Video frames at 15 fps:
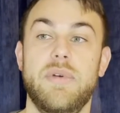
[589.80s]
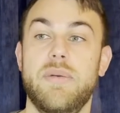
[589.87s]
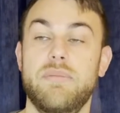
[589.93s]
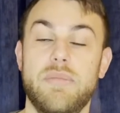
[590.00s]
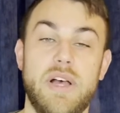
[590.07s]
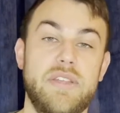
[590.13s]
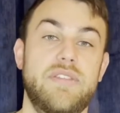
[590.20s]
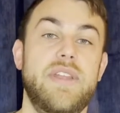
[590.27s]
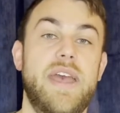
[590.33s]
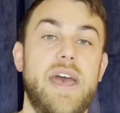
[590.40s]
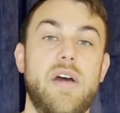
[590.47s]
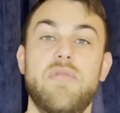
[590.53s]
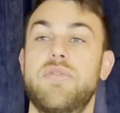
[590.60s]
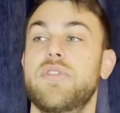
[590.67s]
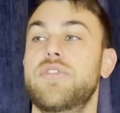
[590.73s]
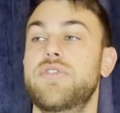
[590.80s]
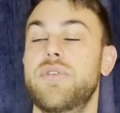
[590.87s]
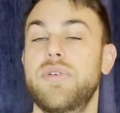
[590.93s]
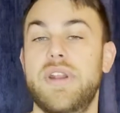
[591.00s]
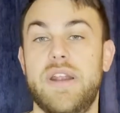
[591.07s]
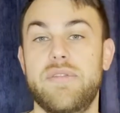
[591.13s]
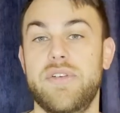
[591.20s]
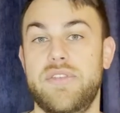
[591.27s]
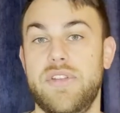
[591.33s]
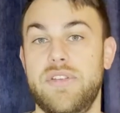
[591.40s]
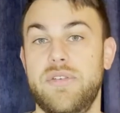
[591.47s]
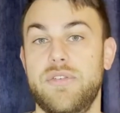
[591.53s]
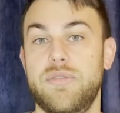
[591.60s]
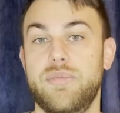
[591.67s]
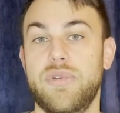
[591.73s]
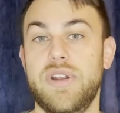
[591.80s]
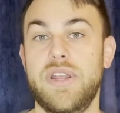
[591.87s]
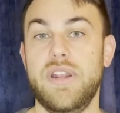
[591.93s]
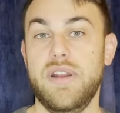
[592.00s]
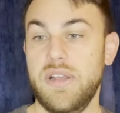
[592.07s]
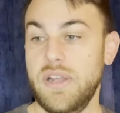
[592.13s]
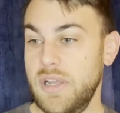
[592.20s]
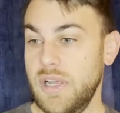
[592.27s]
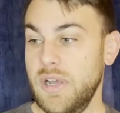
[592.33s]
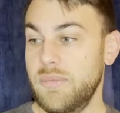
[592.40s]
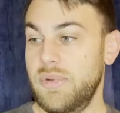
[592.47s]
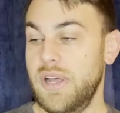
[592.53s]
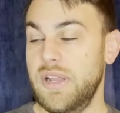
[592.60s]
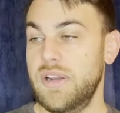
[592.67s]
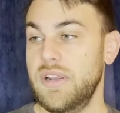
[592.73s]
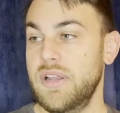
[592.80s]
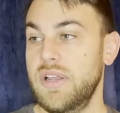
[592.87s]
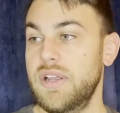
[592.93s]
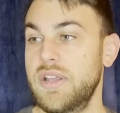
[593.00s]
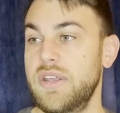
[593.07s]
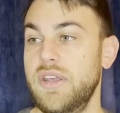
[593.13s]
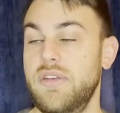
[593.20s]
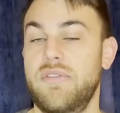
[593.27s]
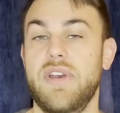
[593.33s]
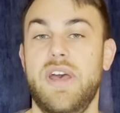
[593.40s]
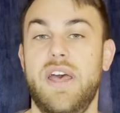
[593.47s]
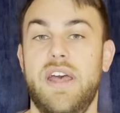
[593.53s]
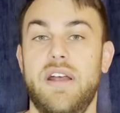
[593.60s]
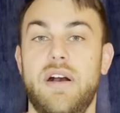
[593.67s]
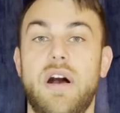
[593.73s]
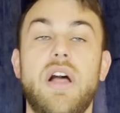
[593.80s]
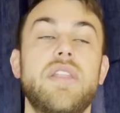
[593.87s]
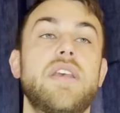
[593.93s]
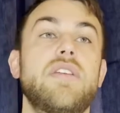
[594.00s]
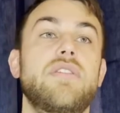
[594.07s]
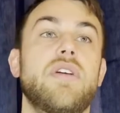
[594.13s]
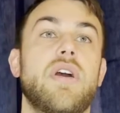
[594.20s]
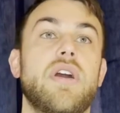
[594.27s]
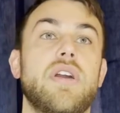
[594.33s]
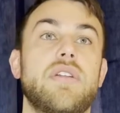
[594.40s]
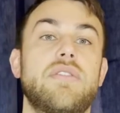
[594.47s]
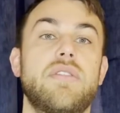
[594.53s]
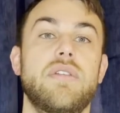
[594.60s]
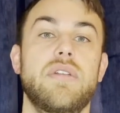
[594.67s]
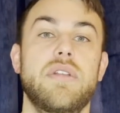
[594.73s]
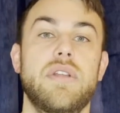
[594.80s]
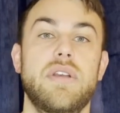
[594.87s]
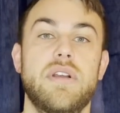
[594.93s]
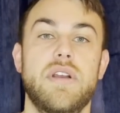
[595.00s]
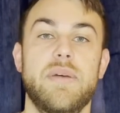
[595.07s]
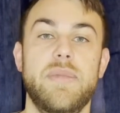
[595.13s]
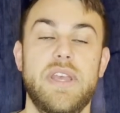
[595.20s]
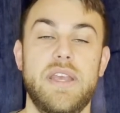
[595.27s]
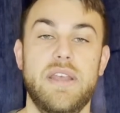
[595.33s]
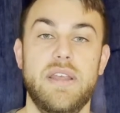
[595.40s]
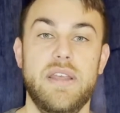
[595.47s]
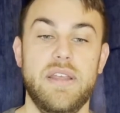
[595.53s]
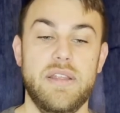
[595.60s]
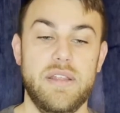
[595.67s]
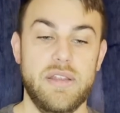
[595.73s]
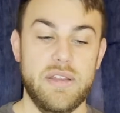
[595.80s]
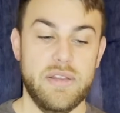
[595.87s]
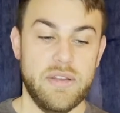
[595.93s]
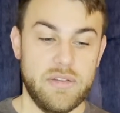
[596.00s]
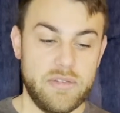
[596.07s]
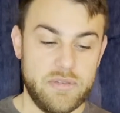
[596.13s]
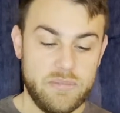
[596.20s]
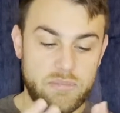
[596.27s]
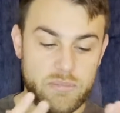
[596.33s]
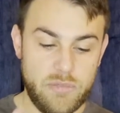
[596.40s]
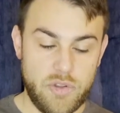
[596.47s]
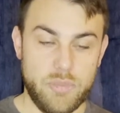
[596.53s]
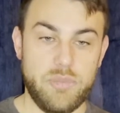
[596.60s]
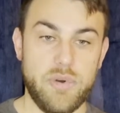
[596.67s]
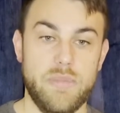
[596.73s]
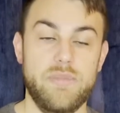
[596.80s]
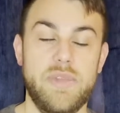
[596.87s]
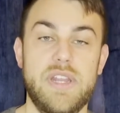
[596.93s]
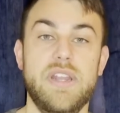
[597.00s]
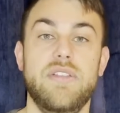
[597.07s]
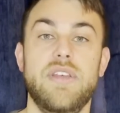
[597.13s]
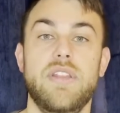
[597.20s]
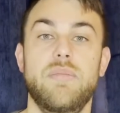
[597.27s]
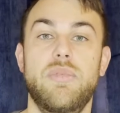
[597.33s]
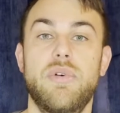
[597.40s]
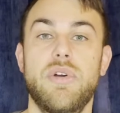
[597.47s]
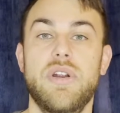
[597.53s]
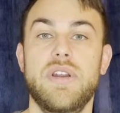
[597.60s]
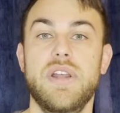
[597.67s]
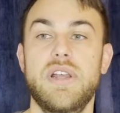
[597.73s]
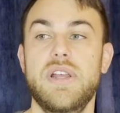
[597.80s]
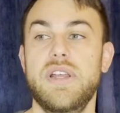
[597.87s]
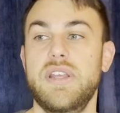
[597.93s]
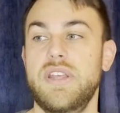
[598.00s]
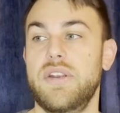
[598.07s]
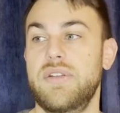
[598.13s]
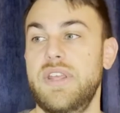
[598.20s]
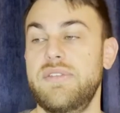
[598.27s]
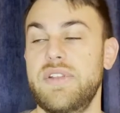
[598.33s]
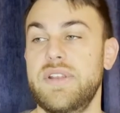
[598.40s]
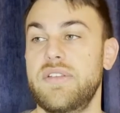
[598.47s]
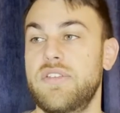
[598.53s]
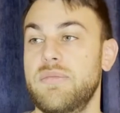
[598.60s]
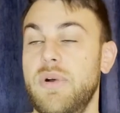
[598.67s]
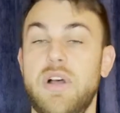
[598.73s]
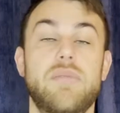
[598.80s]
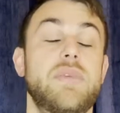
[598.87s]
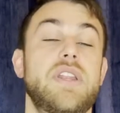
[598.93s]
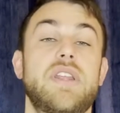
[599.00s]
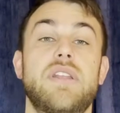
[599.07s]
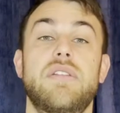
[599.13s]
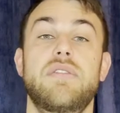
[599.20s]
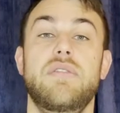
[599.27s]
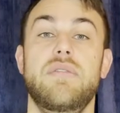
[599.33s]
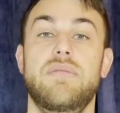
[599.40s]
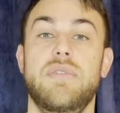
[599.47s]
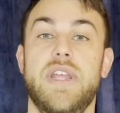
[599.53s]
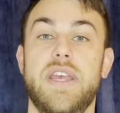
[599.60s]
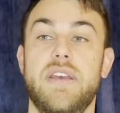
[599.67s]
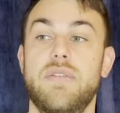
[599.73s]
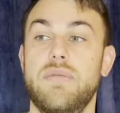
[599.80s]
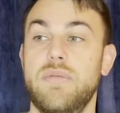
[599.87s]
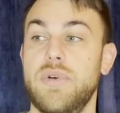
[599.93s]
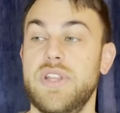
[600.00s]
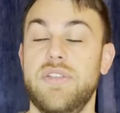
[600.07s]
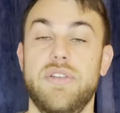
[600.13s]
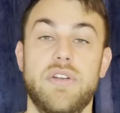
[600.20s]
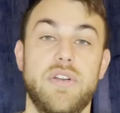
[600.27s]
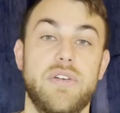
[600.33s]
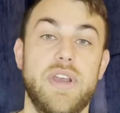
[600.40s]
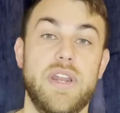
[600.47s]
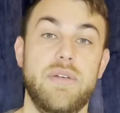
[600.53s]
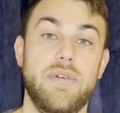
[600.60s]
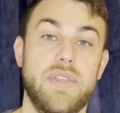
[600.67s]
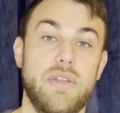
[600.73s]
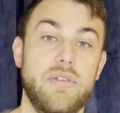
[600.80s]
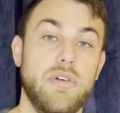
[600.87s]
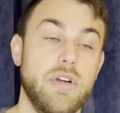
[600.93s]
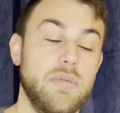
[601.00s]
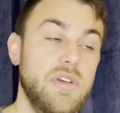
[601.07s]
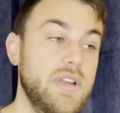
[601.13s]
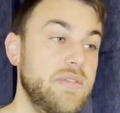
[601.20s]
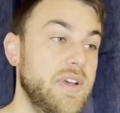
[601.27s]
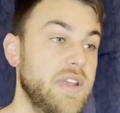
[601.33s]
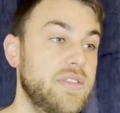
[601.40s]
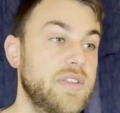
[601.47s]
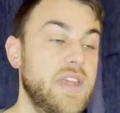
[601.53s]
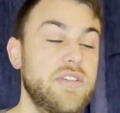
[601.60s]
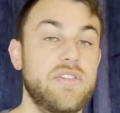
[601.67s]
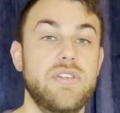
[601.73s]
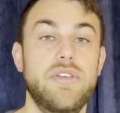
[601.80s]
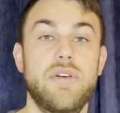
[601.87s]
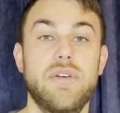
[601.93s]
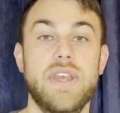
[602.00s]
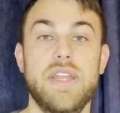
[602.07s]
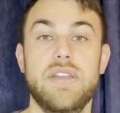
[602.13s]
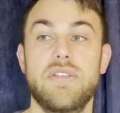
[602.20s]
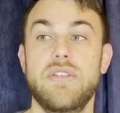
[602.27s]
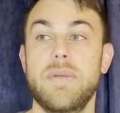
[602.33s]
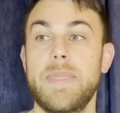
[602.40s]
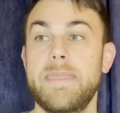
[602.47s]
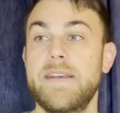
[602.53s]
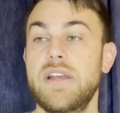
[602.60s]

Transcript: a must-have for Druid ever since it was printed. But you've got all these cards coming in to put minions on the board. even small minions, like ones that are created with adorable infestation tokens.